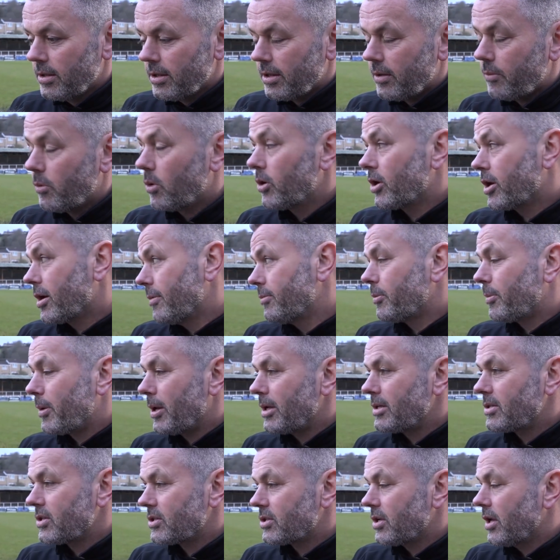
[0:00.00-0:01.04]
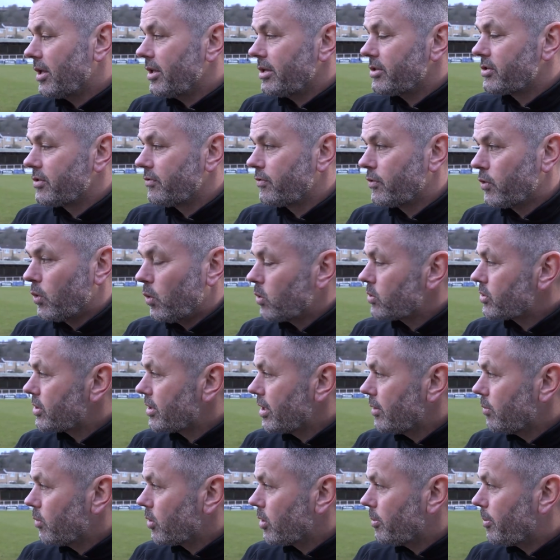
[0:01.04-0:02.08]
they want to come to places like this, of course,
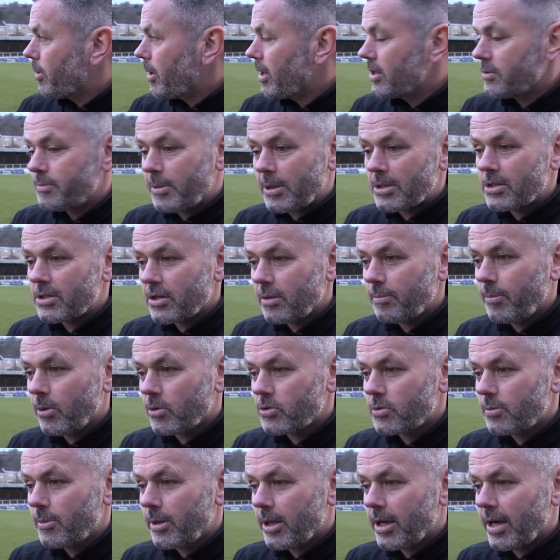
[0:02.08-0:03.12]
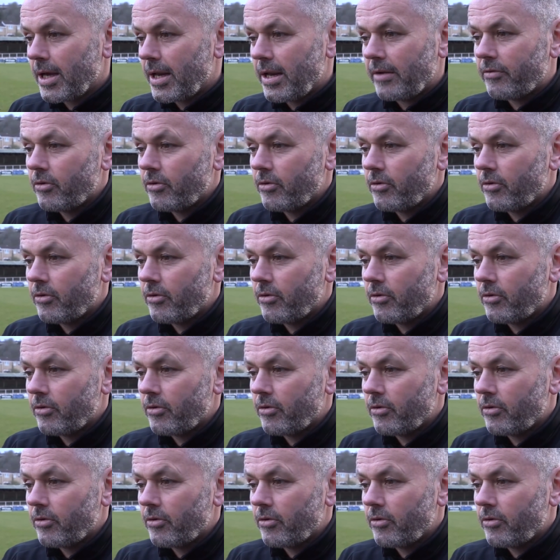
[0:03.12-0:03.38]
and they want to play as best as they possibly can.